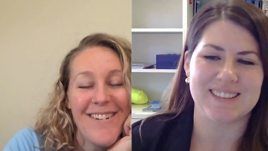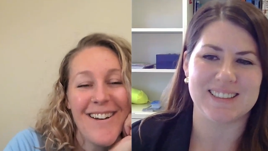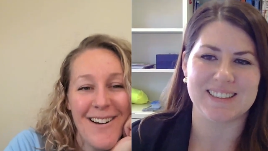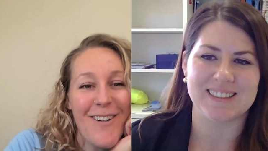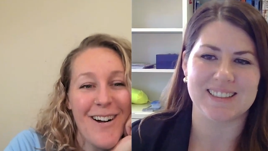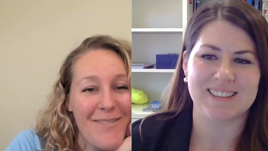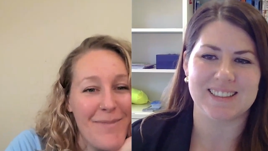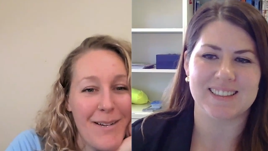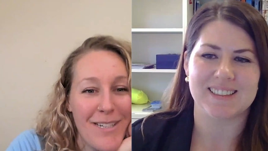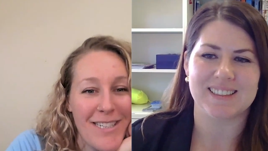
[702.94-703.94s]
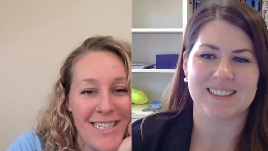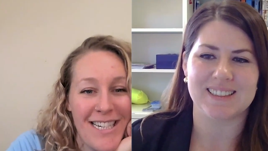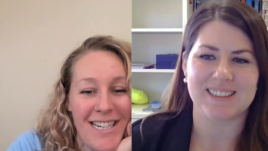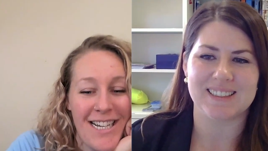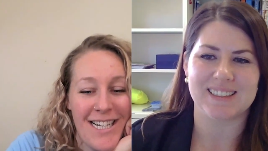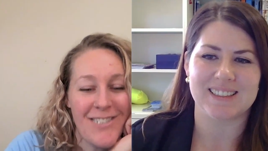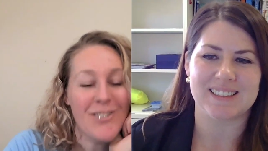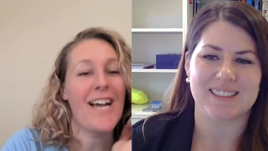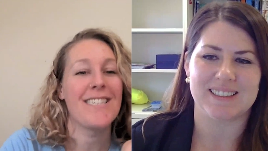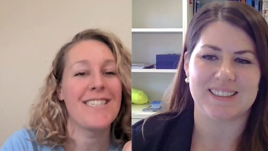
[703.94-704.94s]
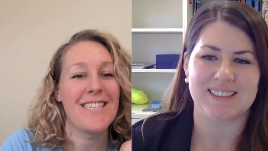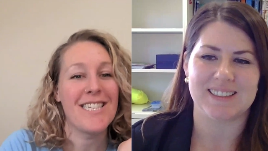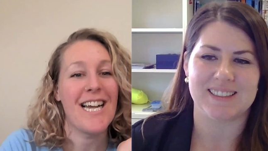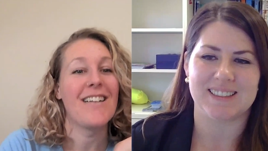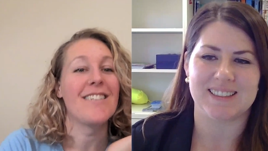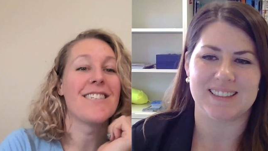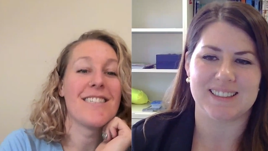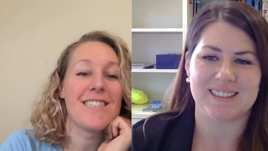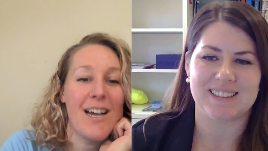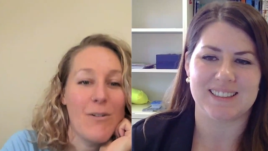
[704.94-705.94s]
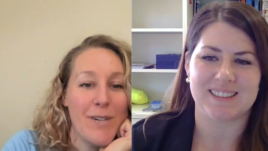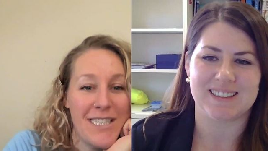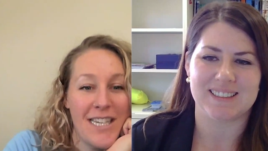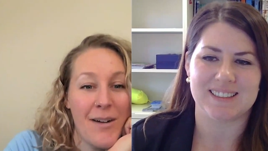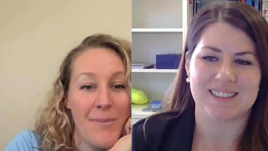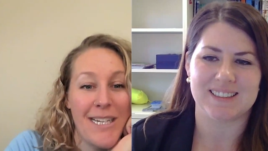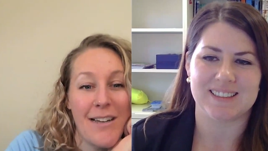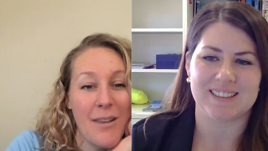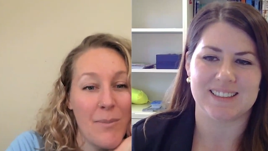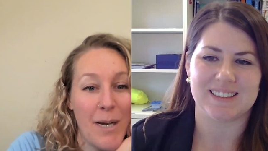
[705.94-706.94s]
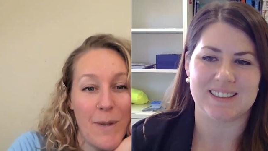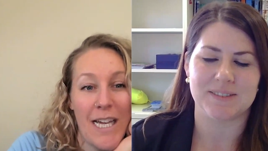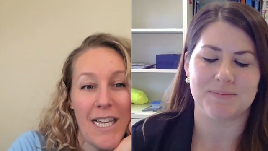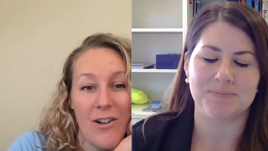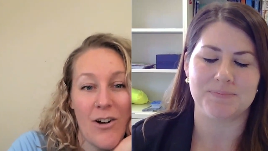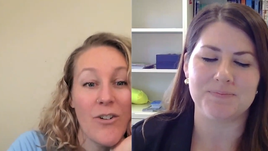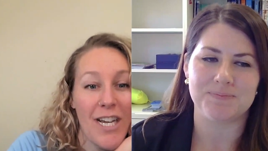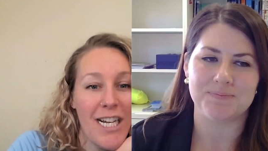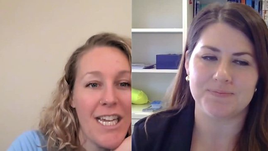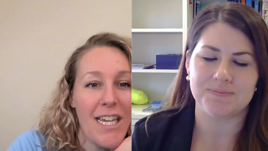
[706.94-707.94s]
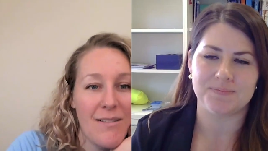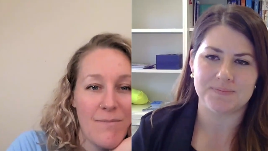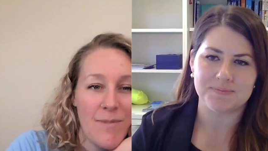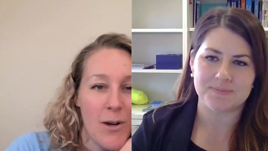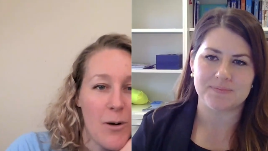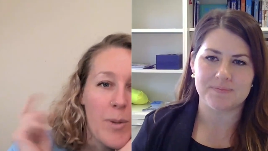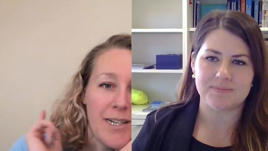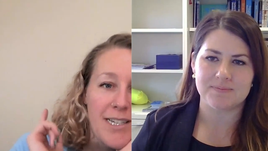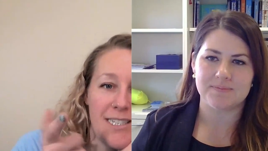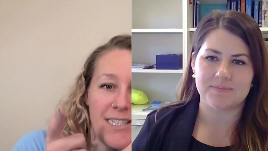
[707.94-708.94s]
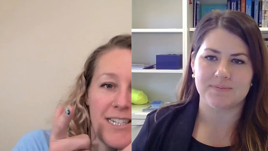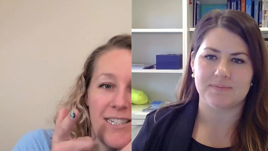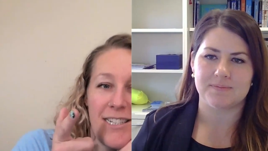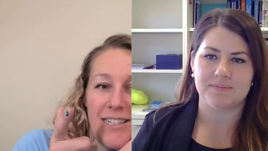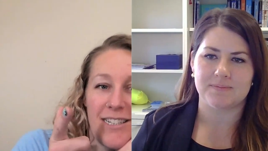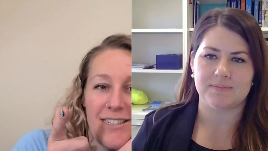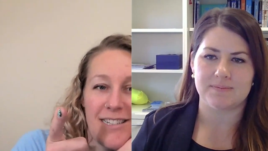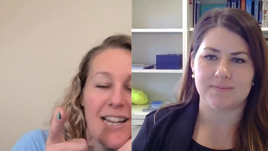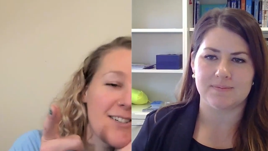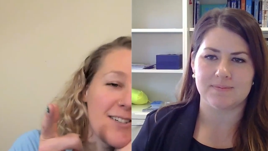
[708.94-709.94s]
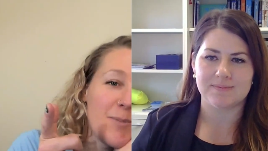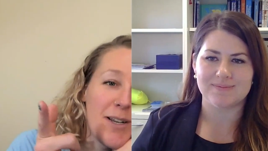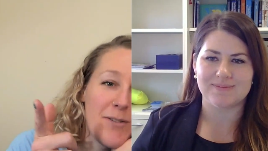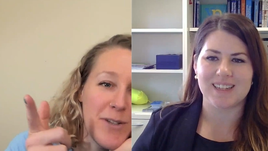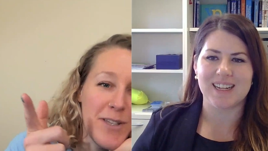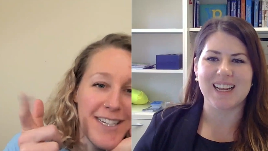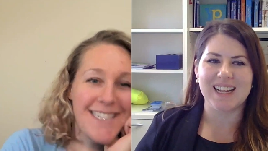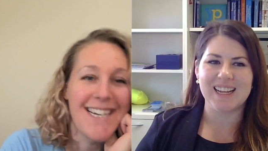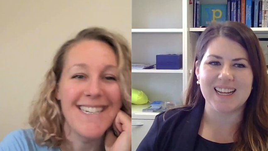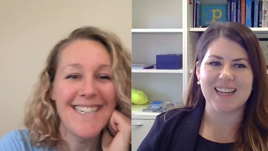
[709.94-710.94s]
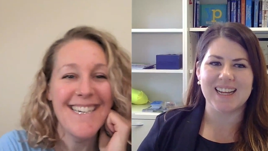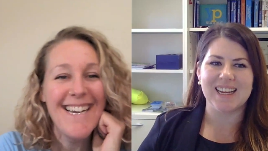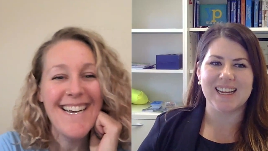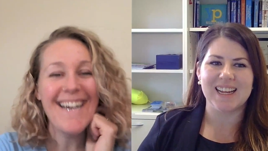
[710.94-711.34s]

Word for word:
Speaker 1: we're gonna want to be able to address the challenges that we see coming down the pipeline already. No pun intended. Actually, pun fully intended.